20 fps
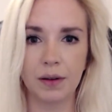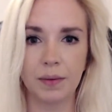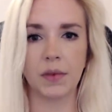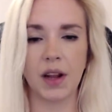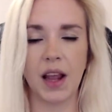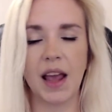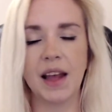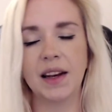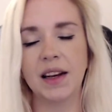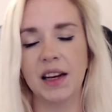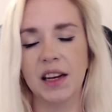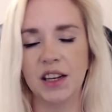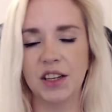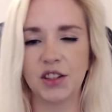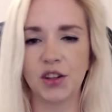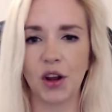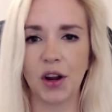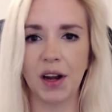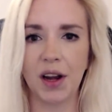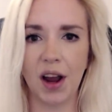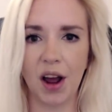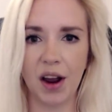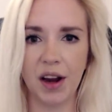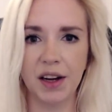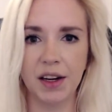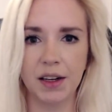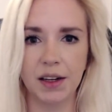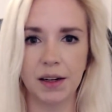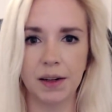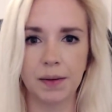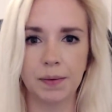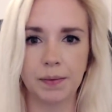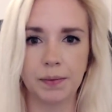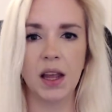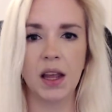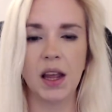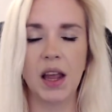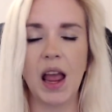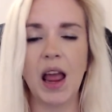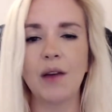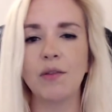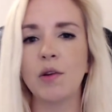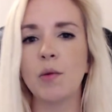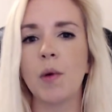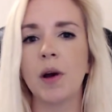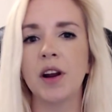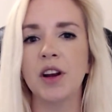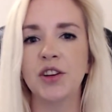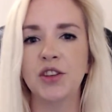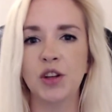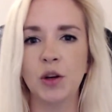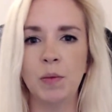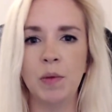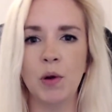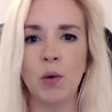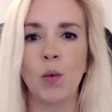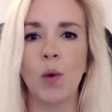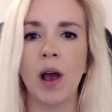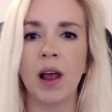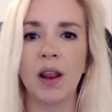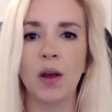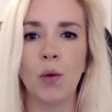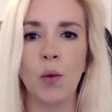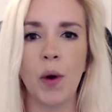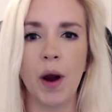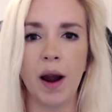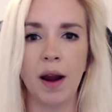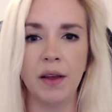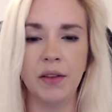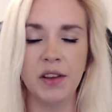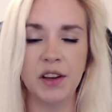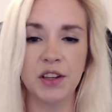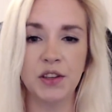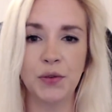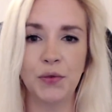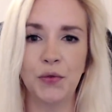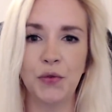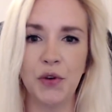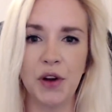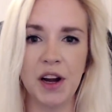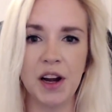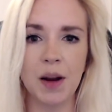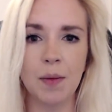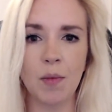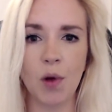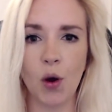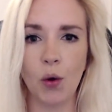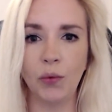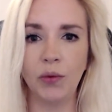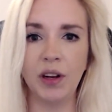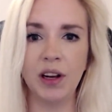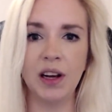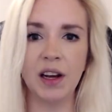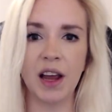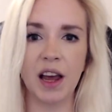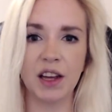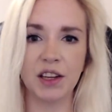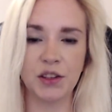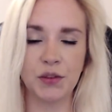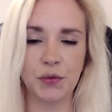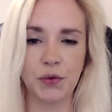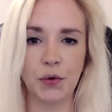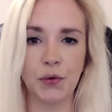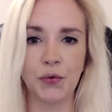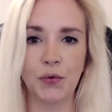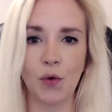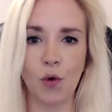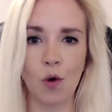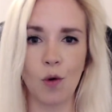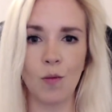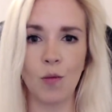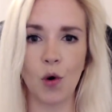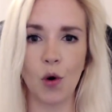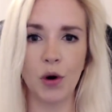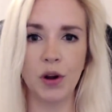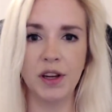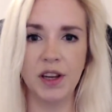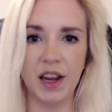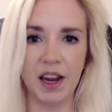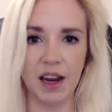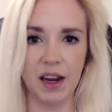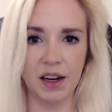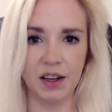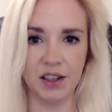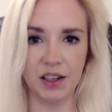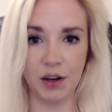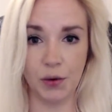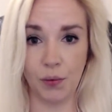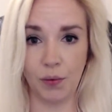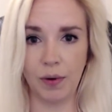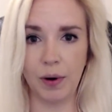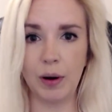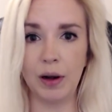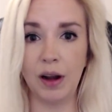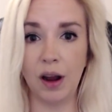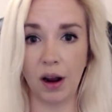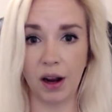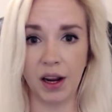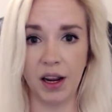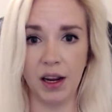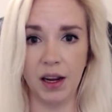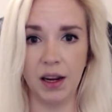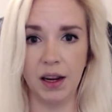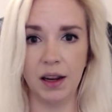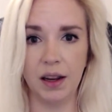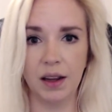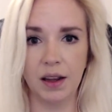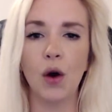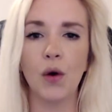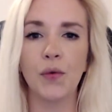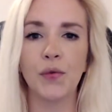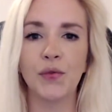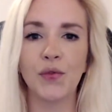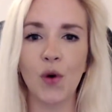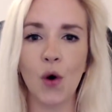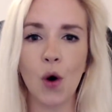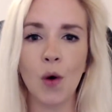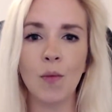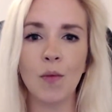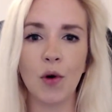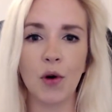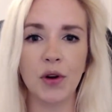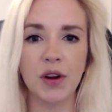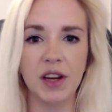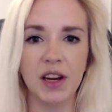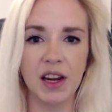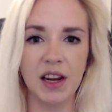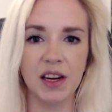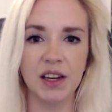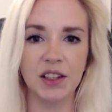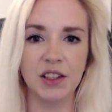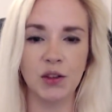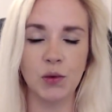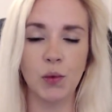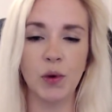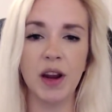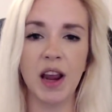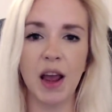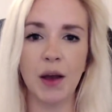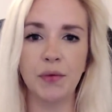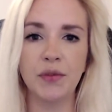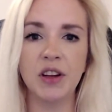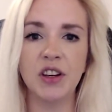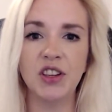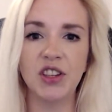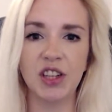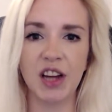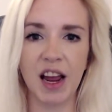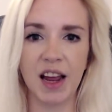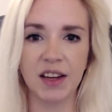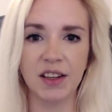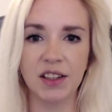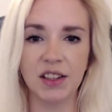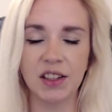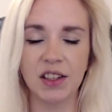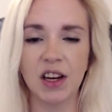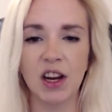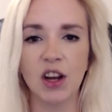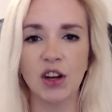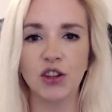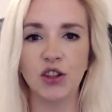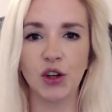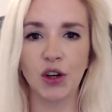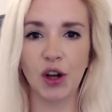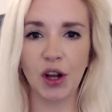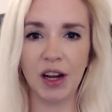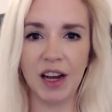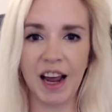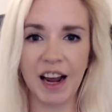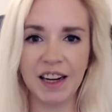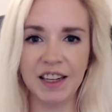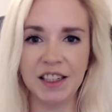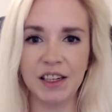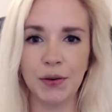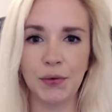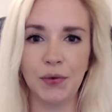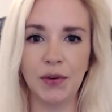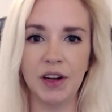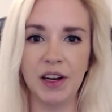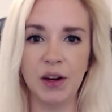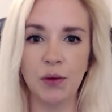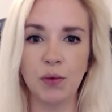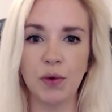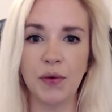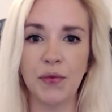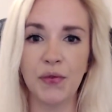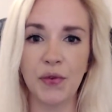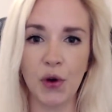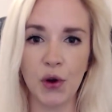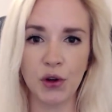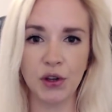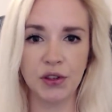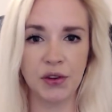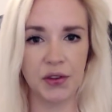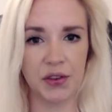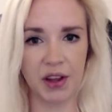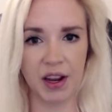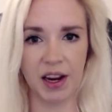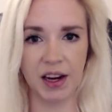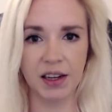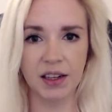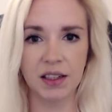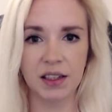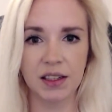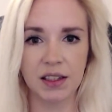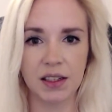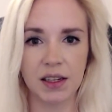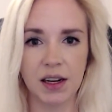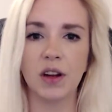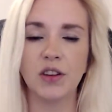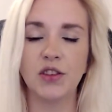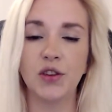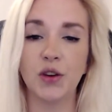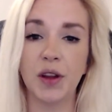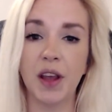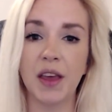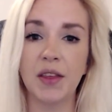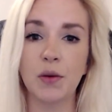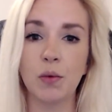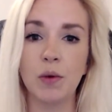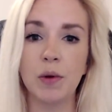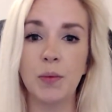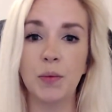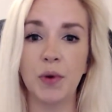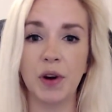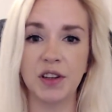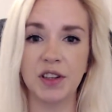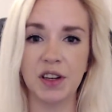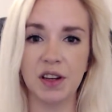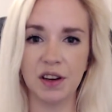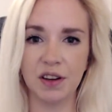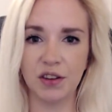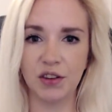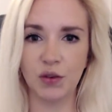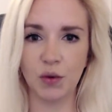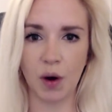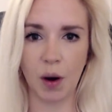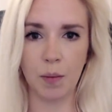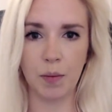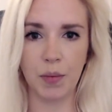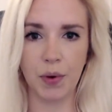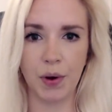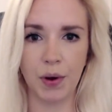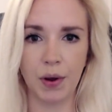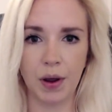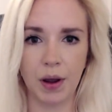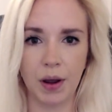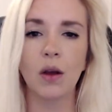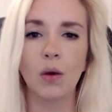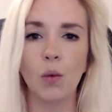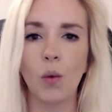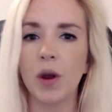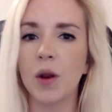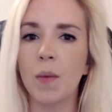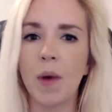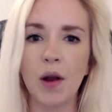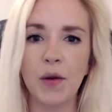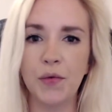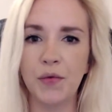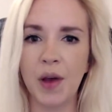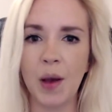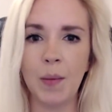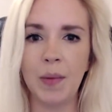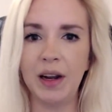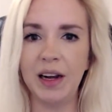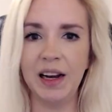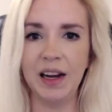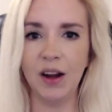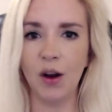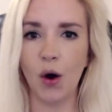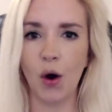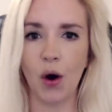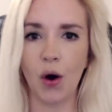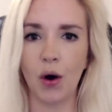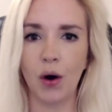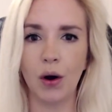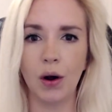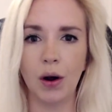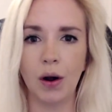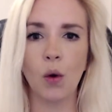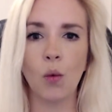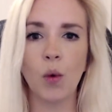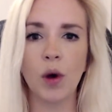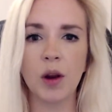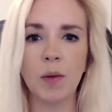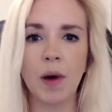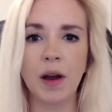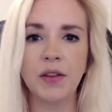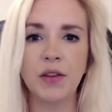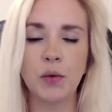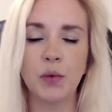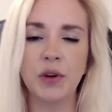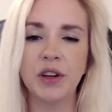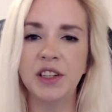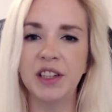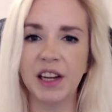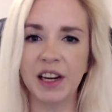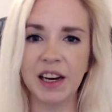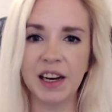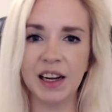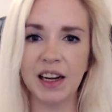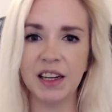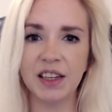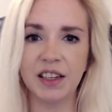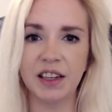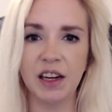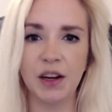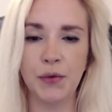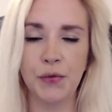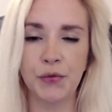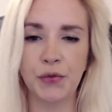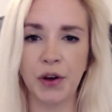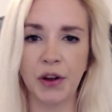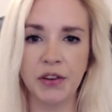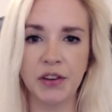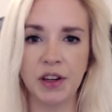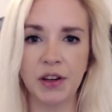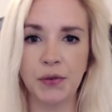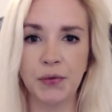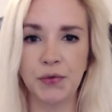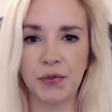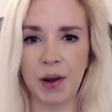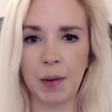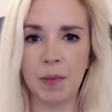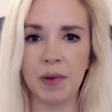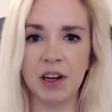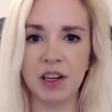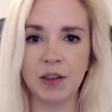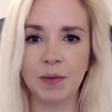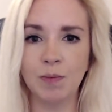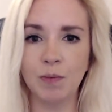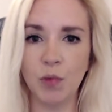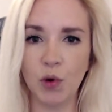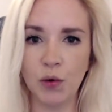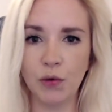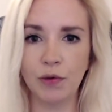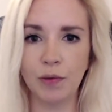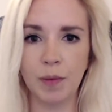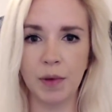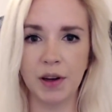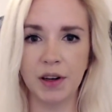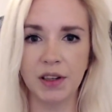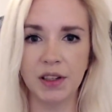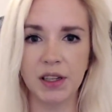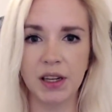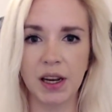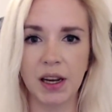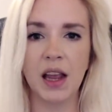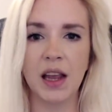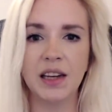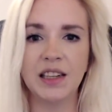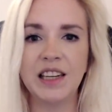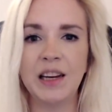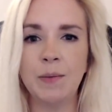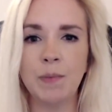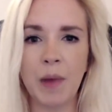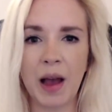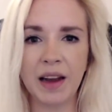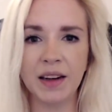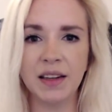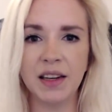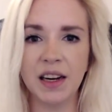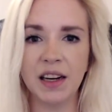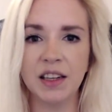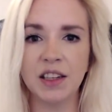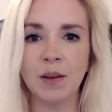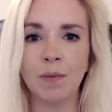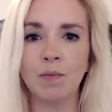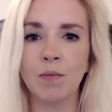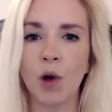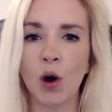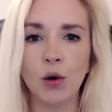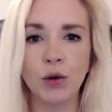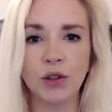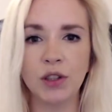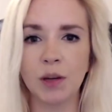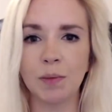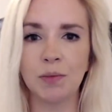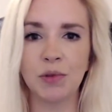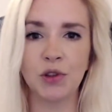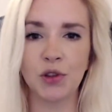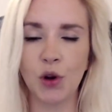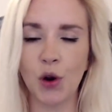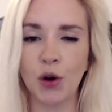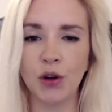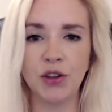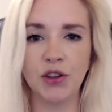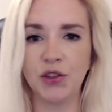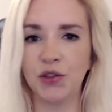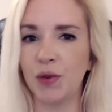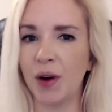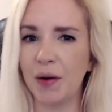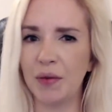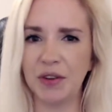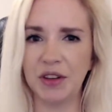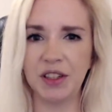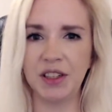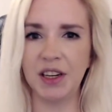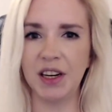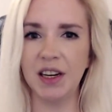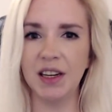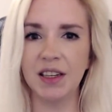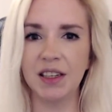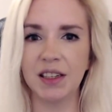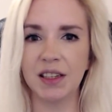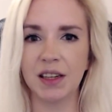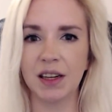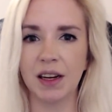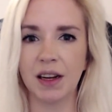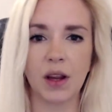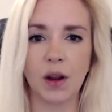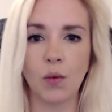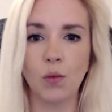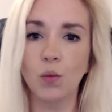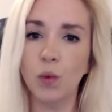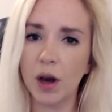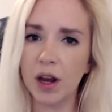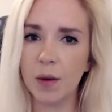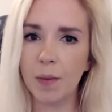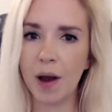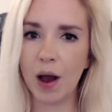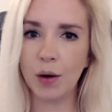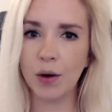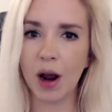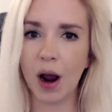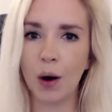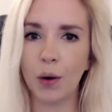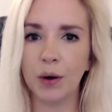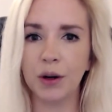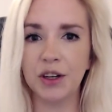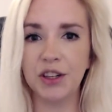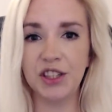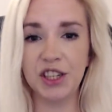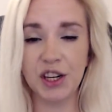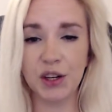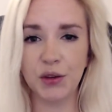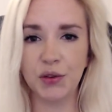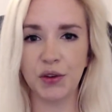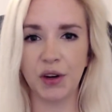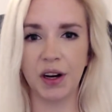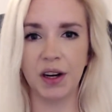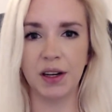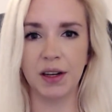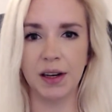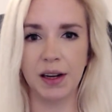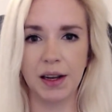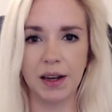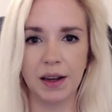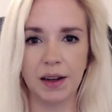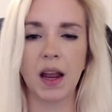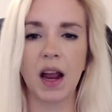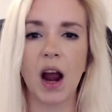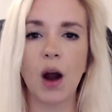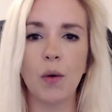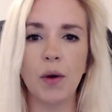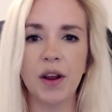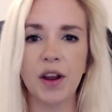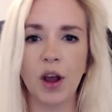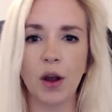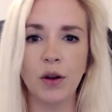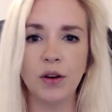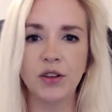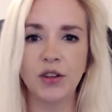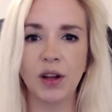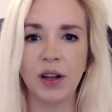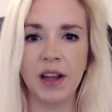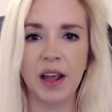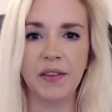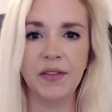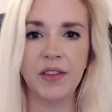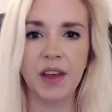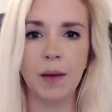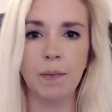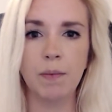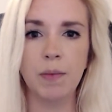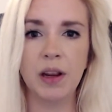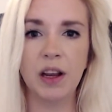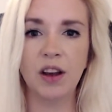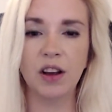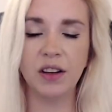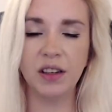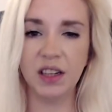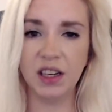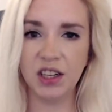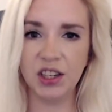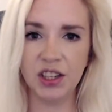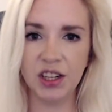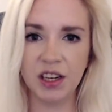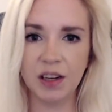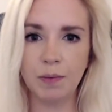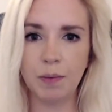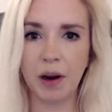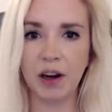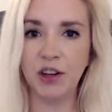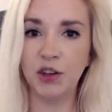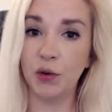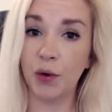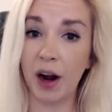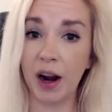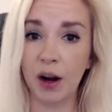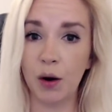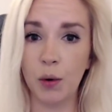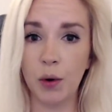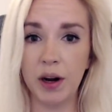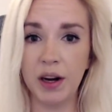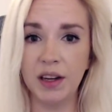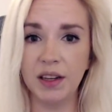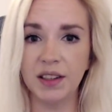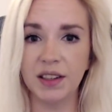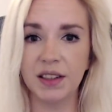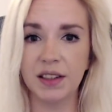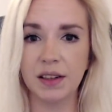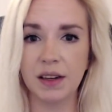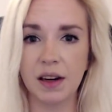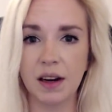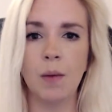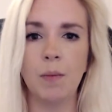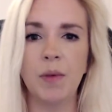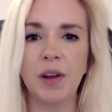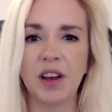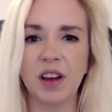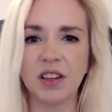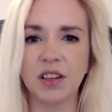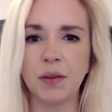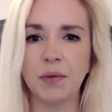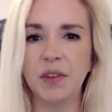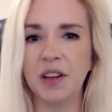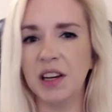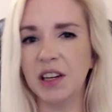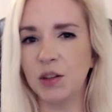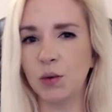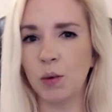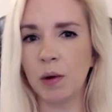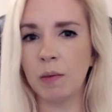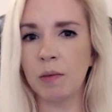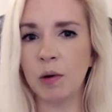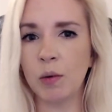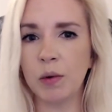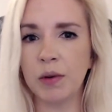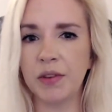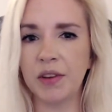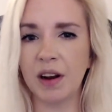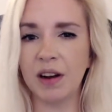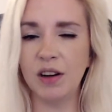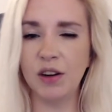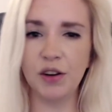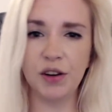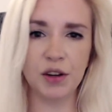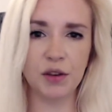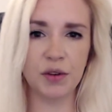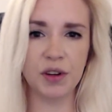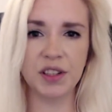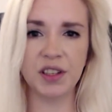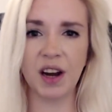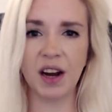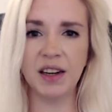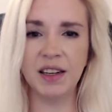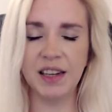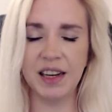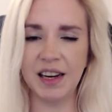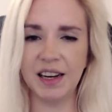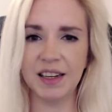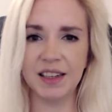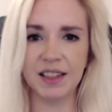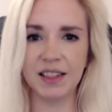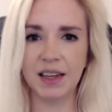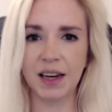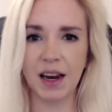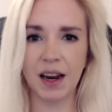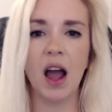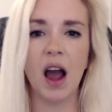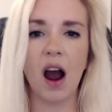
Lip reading: At least online. Everybody should be well aware this freedom only lasts for 4 more years if we're lucky. 4 more years we have the chance to collectively reverse things together with President Trump. What about family law? What about the ridiculously funded feminist movement demanding the most absurd travesties? What about our children? Are we going to let them be conditioned by drag queens because of these women with their ludicrous ideas?